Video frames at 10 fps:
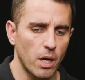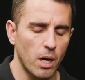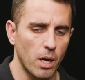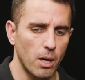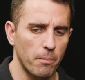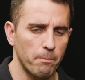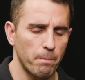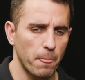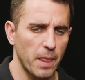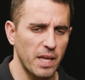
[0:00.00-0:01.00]
Um,
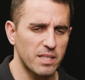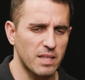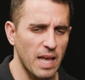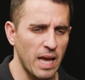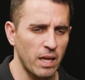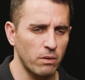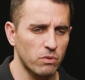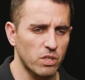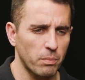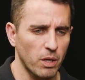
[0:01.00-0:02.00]
is that
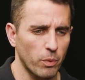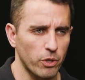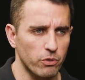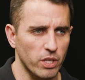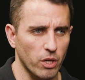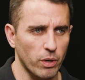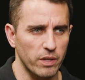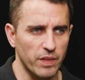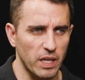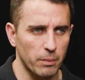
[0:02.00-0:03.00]
something where you're just like, okay,
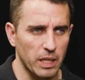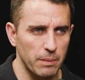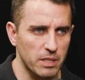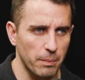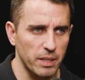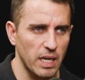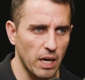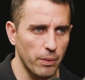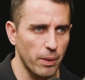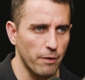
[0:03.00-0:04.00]
if that number keeps coming
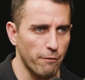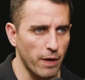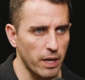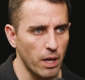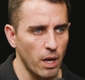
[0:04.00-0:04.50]
down, then the Fed